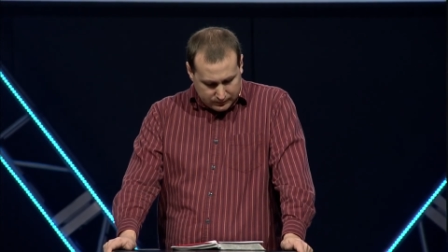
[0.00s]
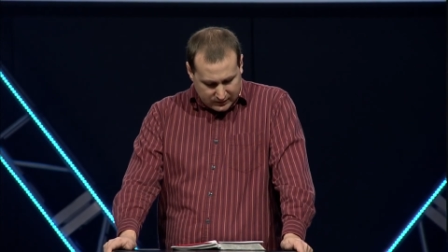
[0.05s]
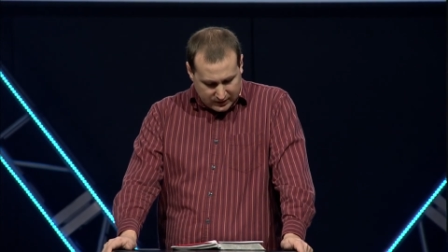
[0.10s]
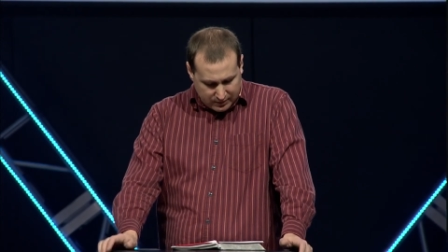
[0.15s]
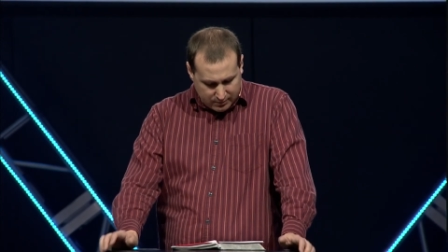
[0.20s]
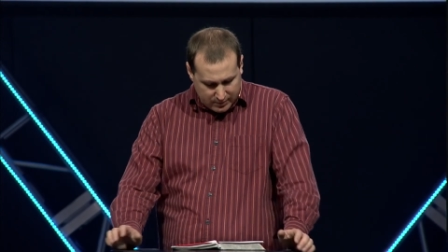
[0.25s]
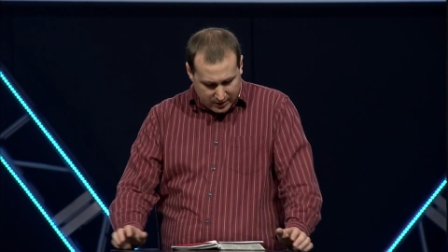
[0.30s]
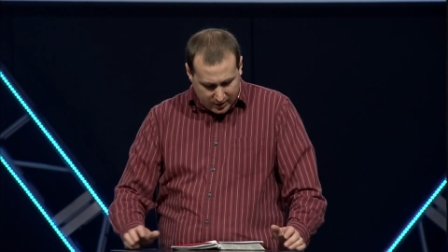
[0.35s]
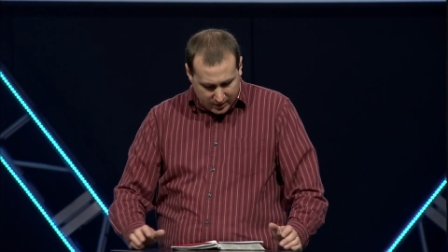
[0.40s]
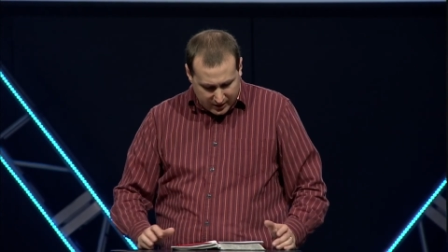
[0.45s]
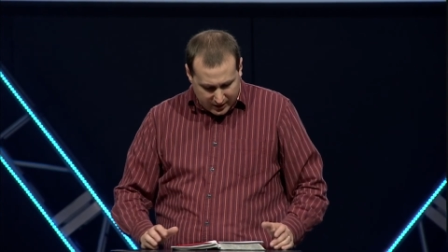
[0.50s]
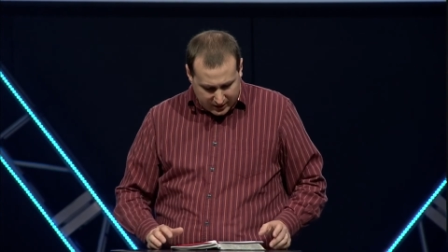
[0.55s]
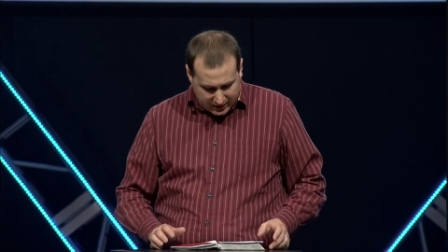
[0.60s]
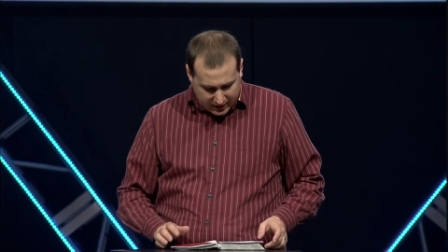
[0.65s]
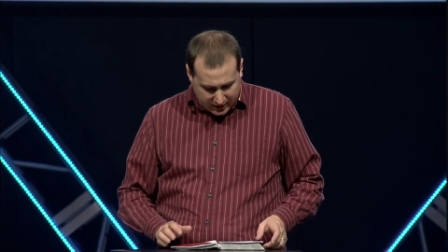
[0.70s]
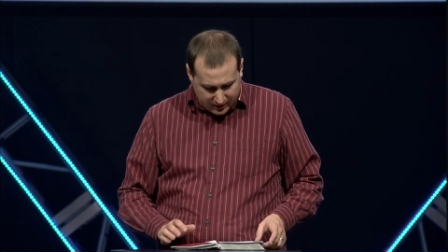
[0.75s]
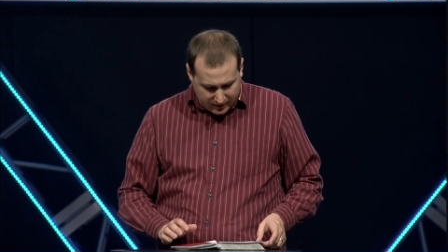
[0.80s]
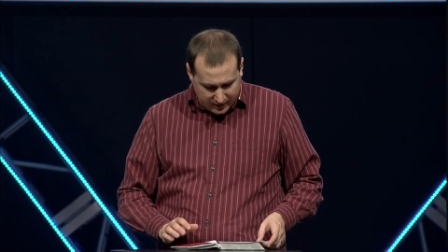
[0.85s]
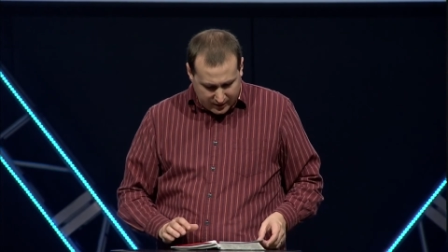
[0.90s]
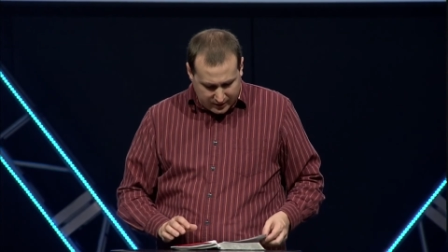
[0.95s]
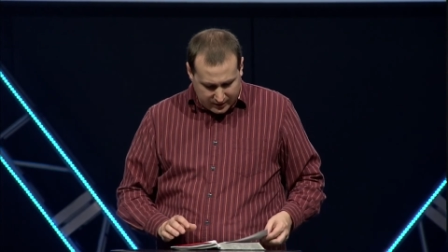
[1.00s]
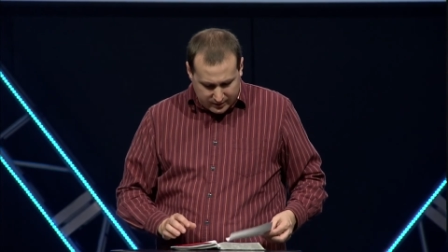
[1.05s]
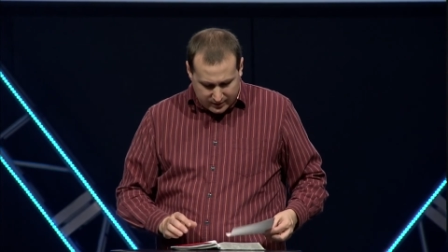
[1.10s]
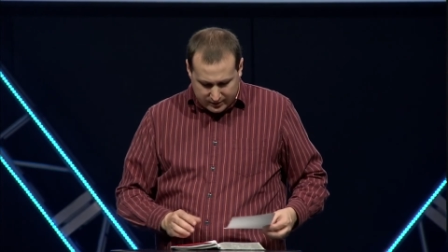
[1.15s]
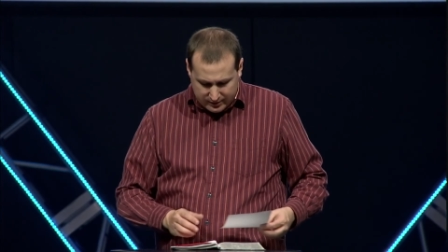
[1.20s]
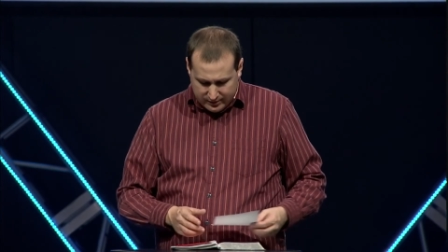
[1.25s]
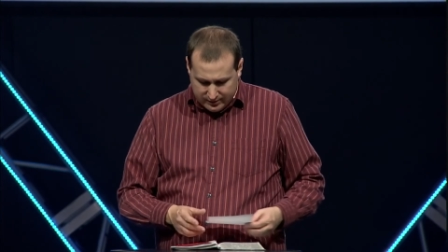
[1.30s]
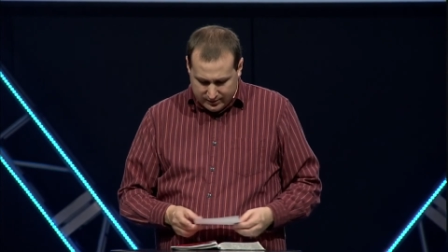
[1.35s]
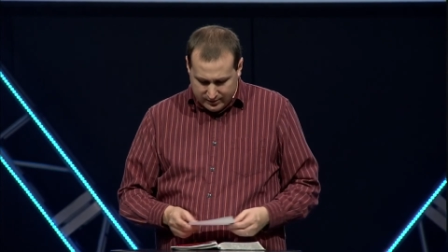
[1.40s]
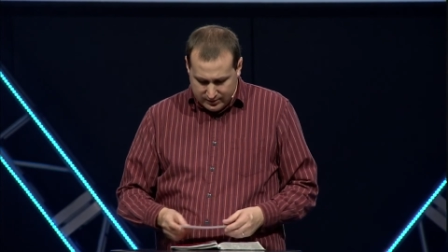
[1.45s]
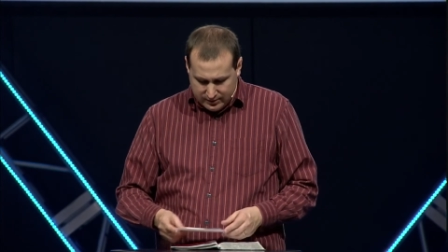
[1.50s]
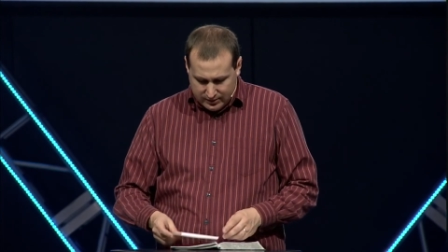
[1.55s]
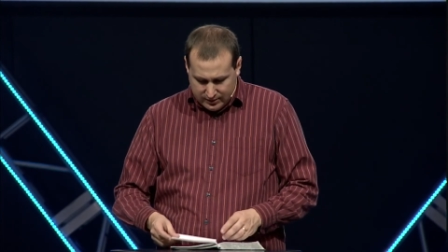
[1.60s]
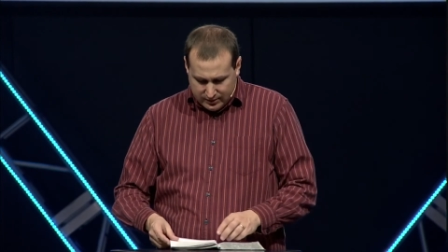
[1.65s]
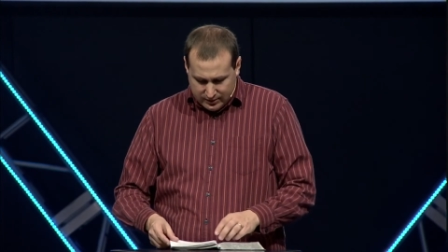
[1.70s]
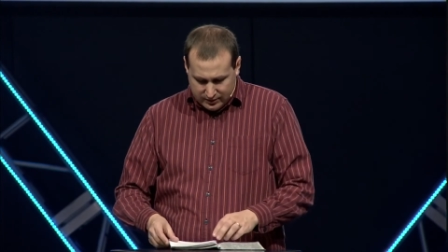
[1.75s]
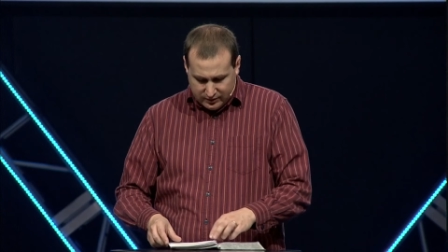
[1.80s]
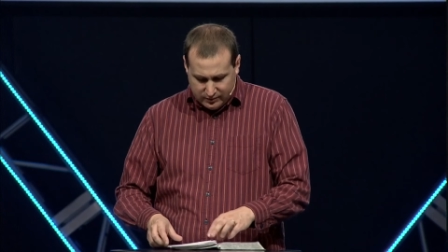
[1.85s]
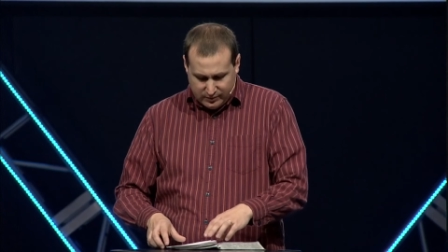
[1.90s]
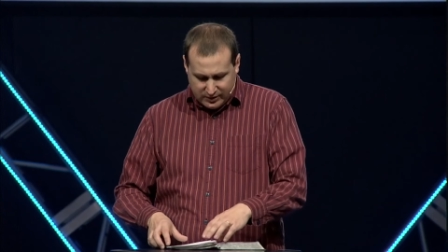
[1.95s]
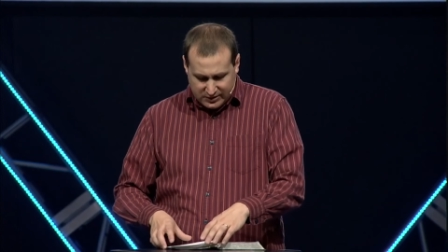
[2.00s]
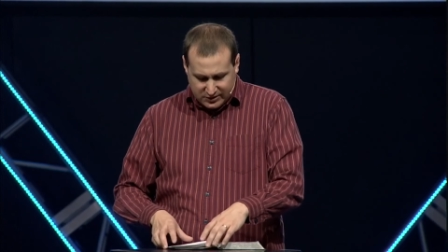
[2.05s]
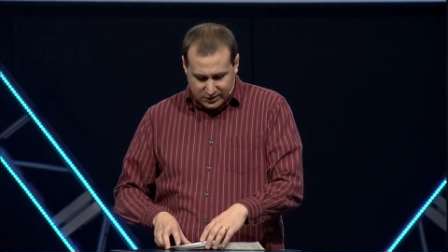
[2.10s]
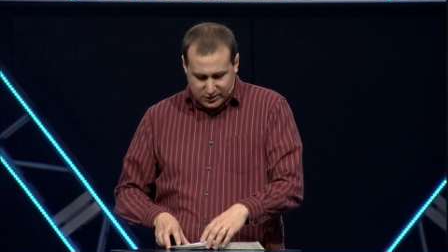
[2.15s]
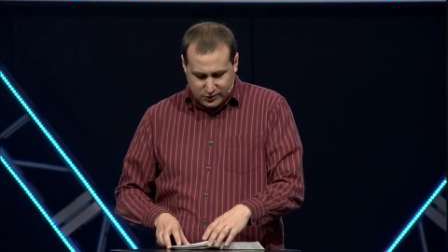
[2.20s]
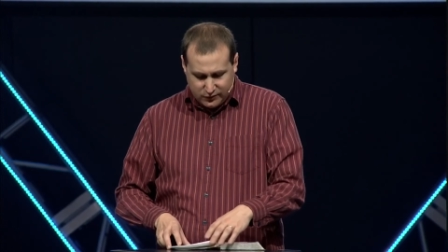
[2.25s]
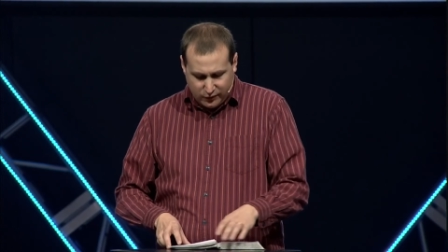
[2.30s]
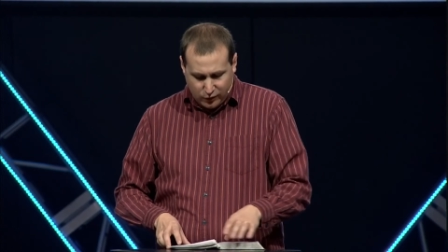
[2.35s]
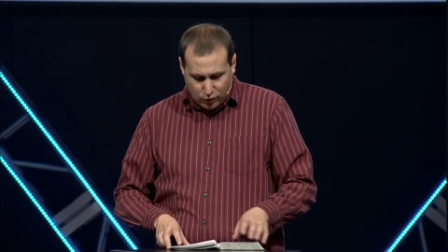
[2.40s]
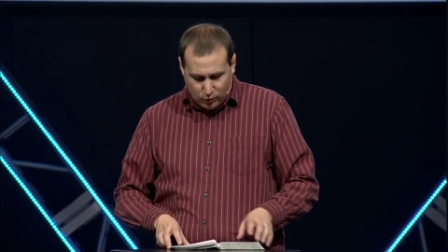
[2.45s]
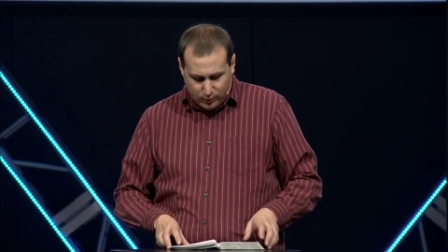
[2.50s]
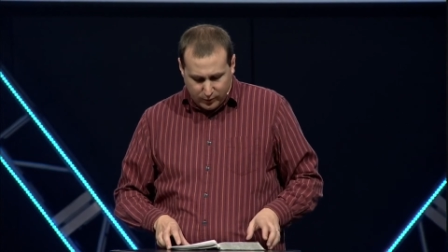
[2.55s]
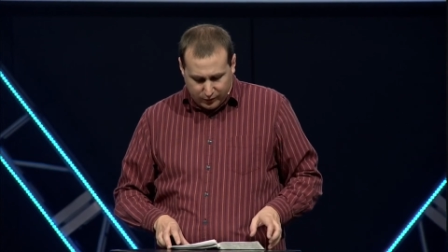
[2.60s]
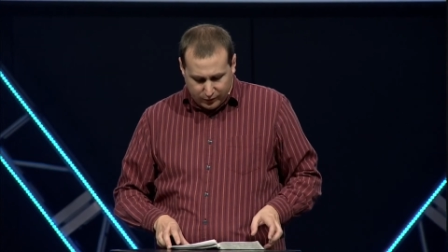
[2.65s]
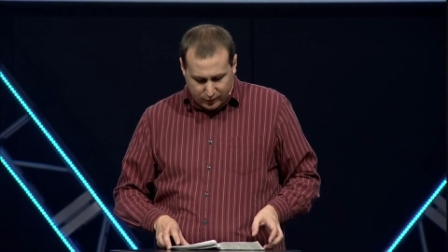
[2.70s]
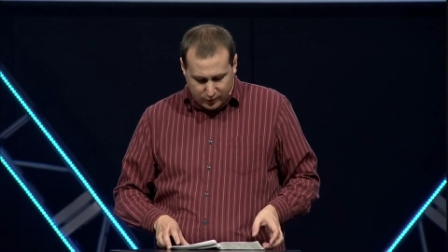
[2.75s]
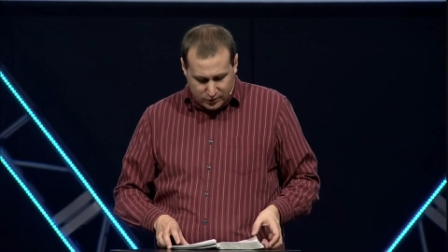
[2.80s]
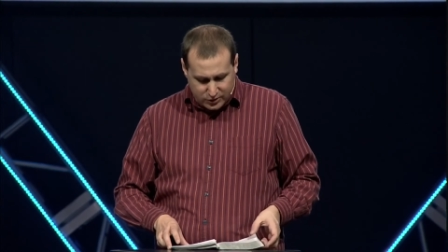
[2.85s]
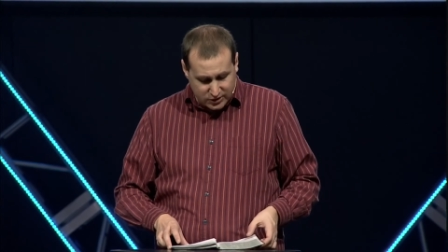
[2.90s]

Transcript: And Mary carried the message of hope with her,